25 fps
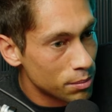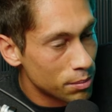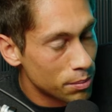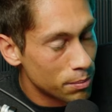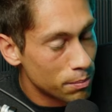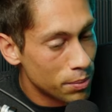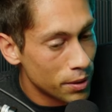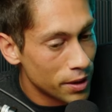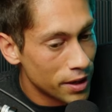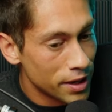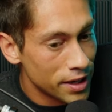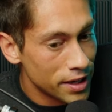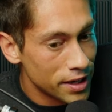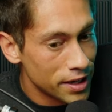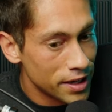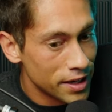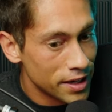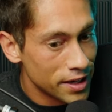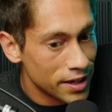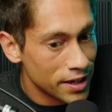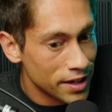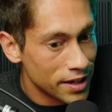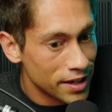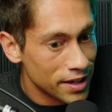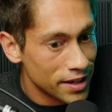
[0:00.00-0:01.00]
But,
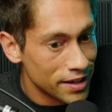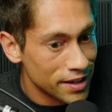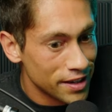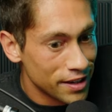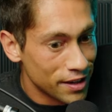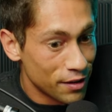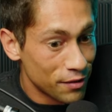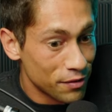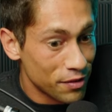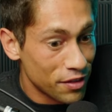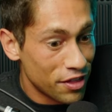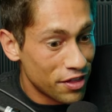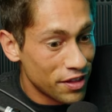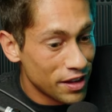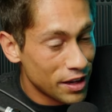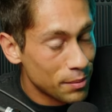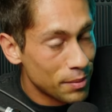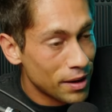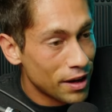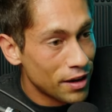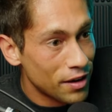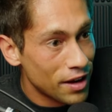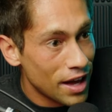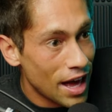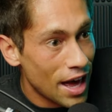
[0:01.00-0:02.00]
think
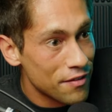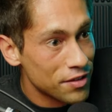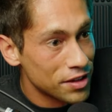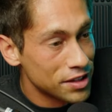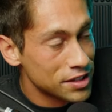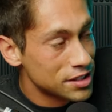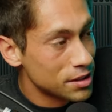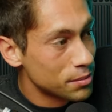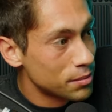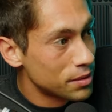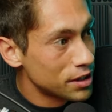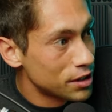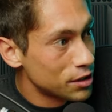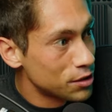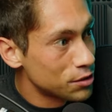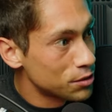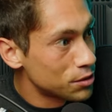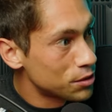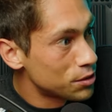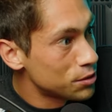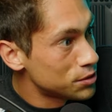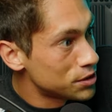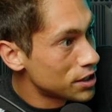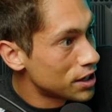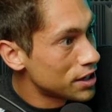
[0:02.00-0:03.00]
about having somebody
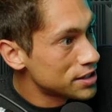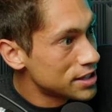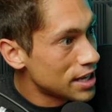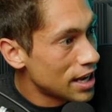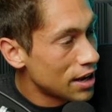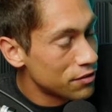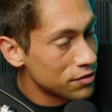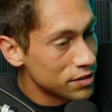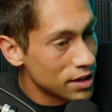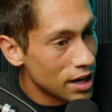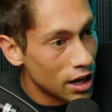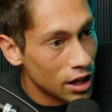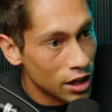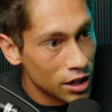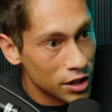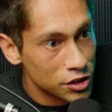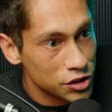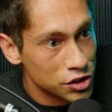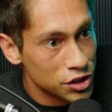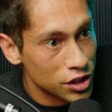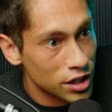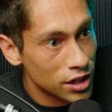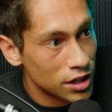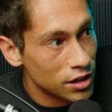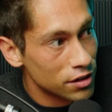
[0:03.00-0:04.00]
who does have
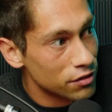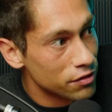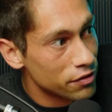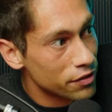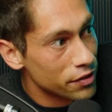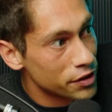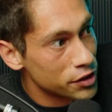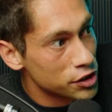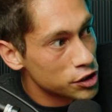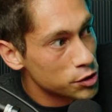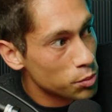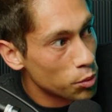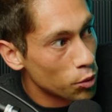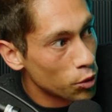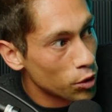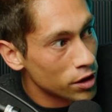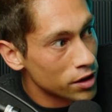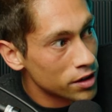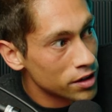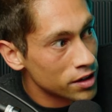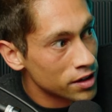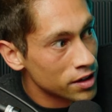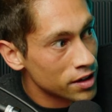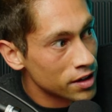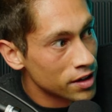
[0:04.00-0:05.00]
knowledge of the
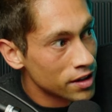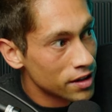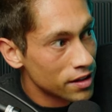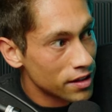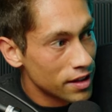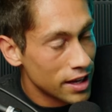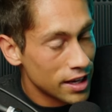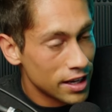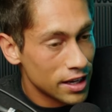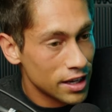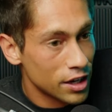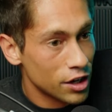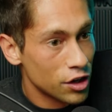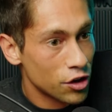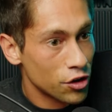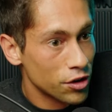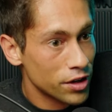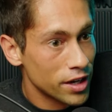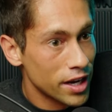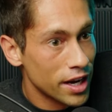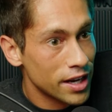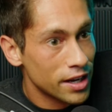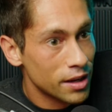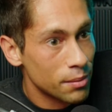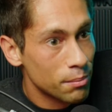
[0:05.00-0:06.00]
sport. They can
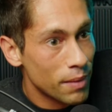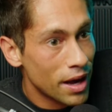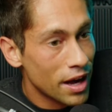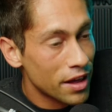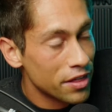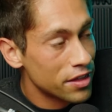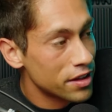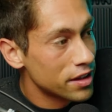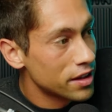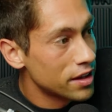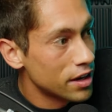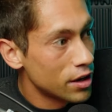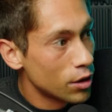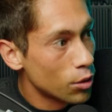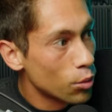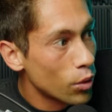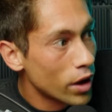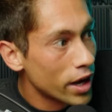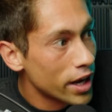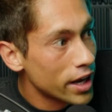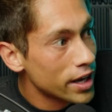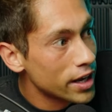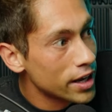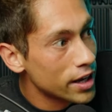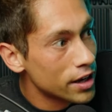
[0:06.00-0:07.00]
create a method and a
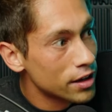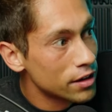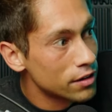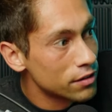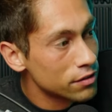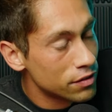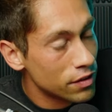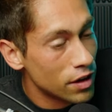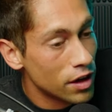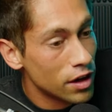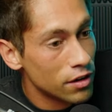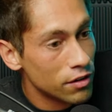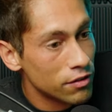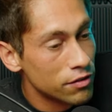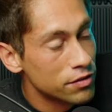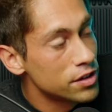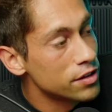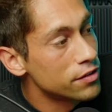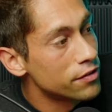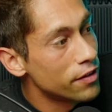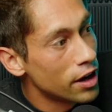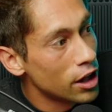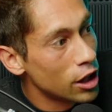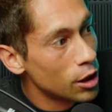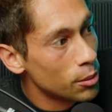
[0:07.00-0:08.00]
way of
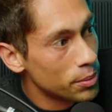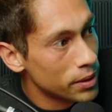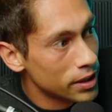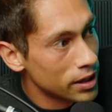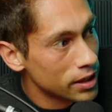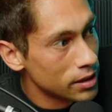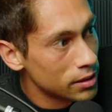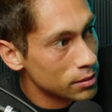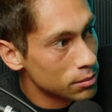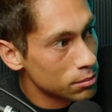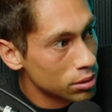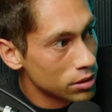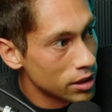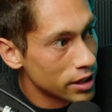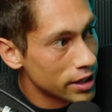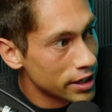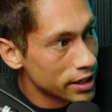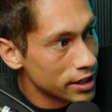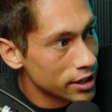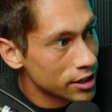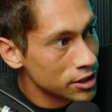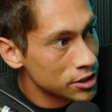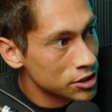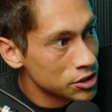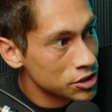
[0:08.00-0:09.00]
developing
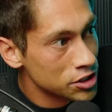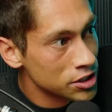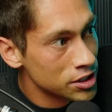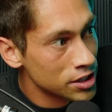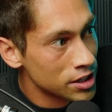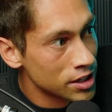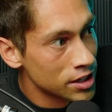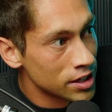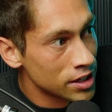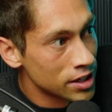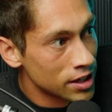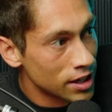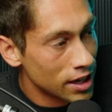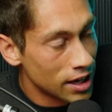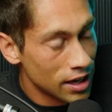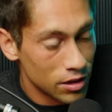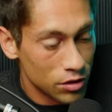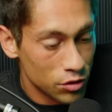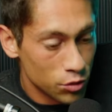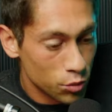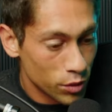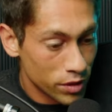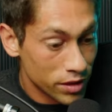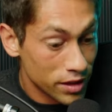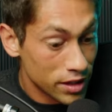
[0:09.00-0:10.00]
players.
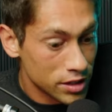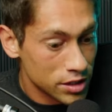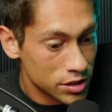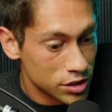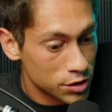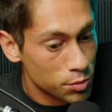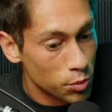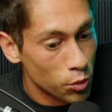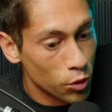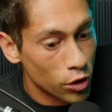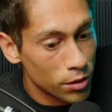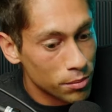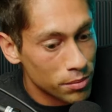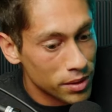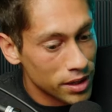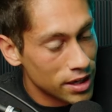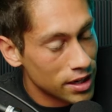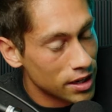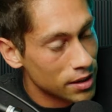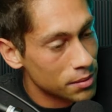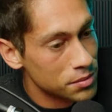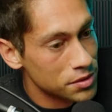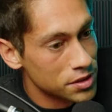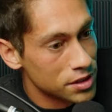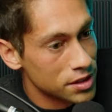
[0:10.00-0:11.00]
And when this sport
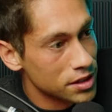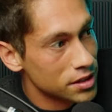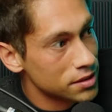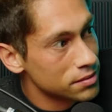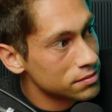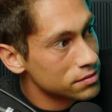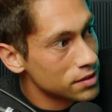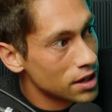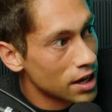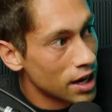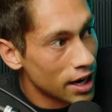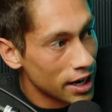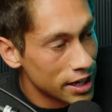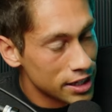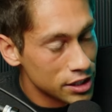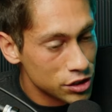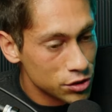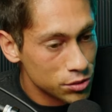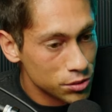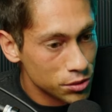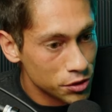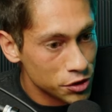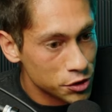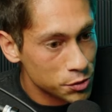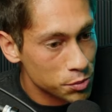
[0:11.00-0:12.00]
becomes a high
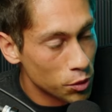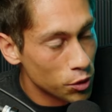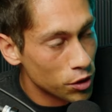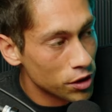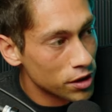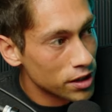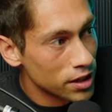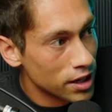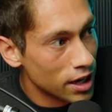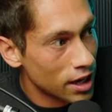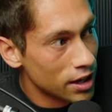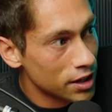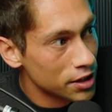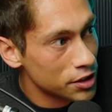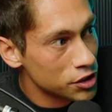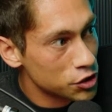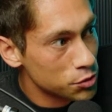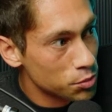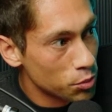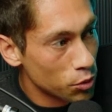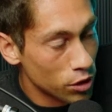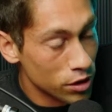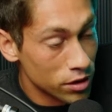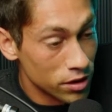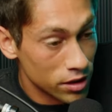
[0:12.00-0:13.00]
school sport, college
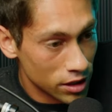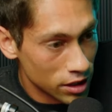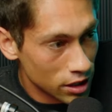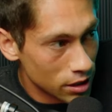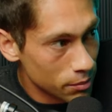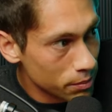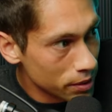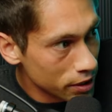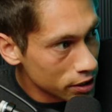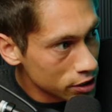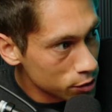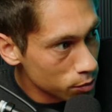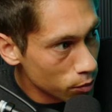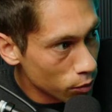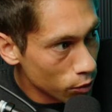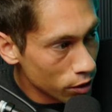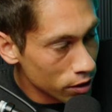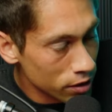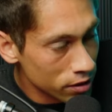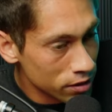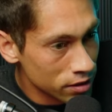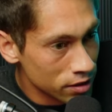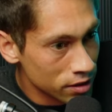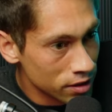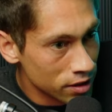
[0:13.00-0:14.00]
sport, Olympic
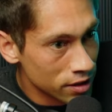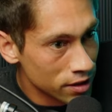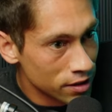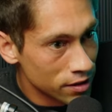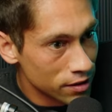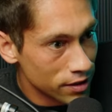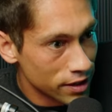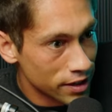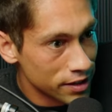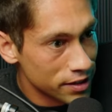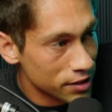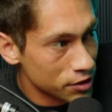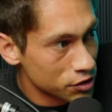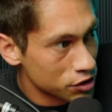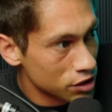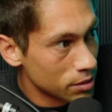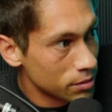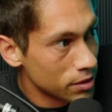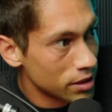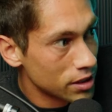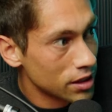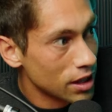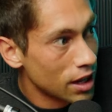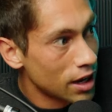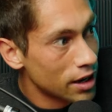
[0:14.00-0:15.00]
sport, right, there's going to
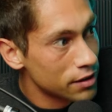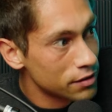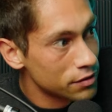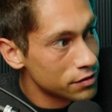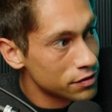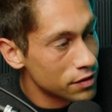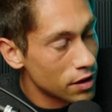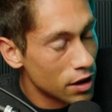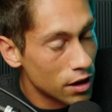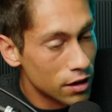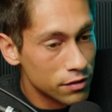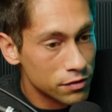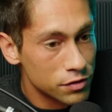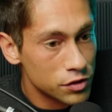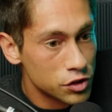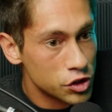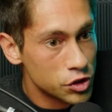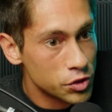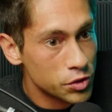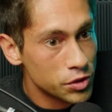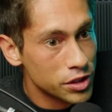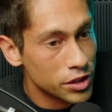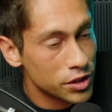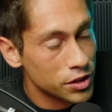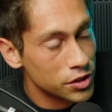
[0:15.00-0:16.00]
be a lot of
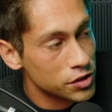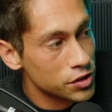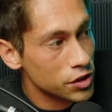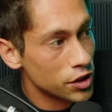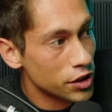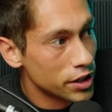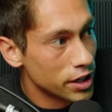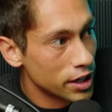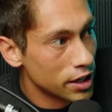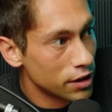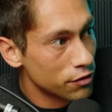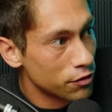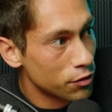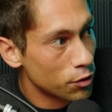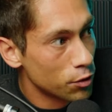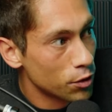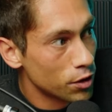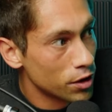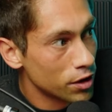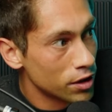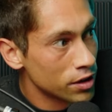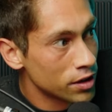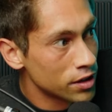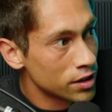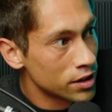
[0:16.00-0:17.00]
juniors looking
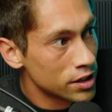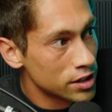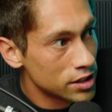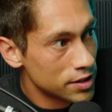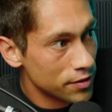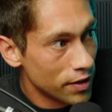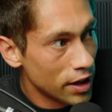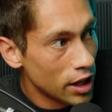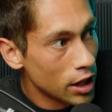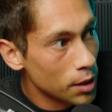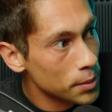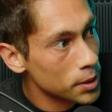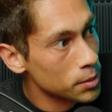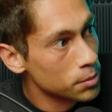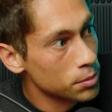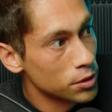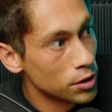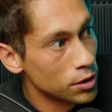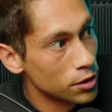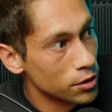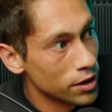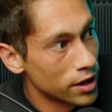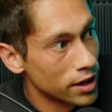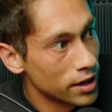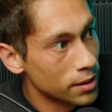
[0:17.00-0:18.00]
for development
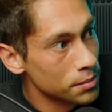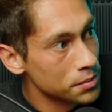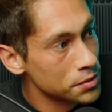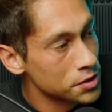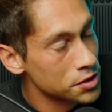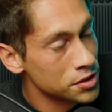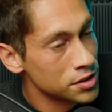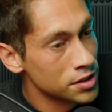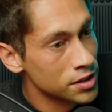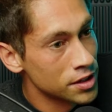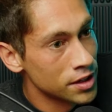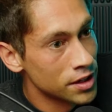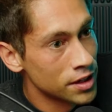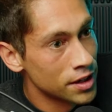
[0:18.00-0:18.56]
programs.